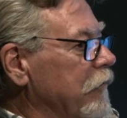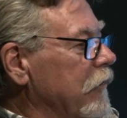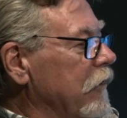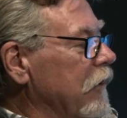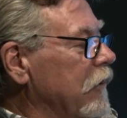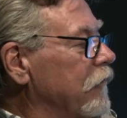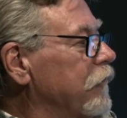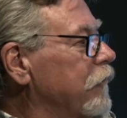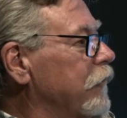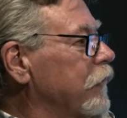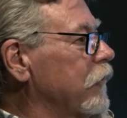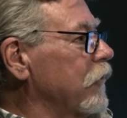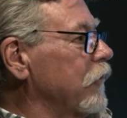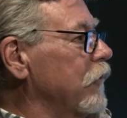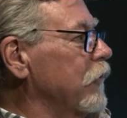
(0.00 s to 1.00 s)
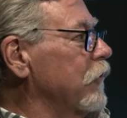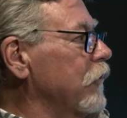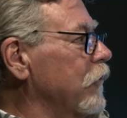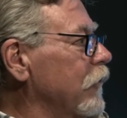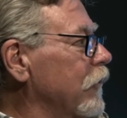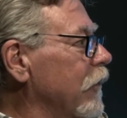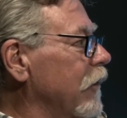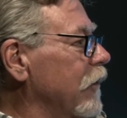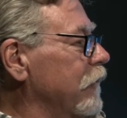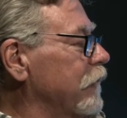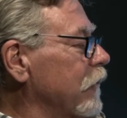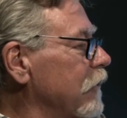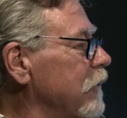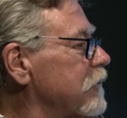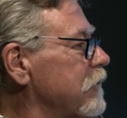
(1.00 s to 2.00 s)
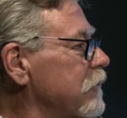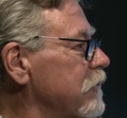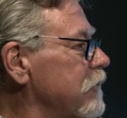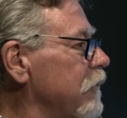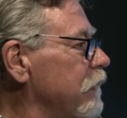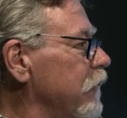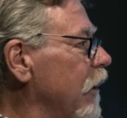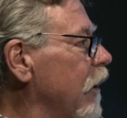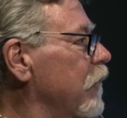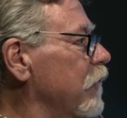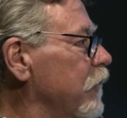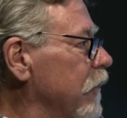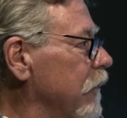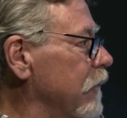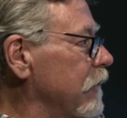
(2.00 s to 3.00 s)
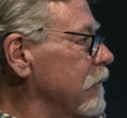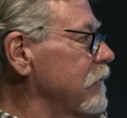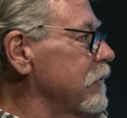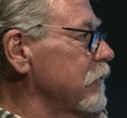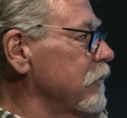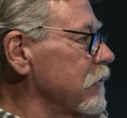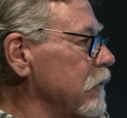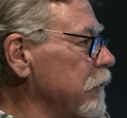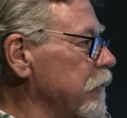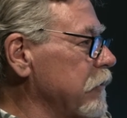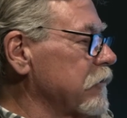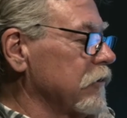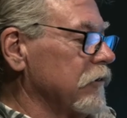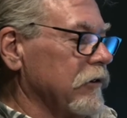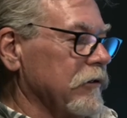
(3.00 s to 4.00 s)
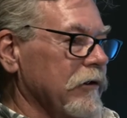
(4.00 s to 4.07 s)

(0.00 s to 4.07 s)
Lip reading: If the listeners have not been to a Sip and Stroll,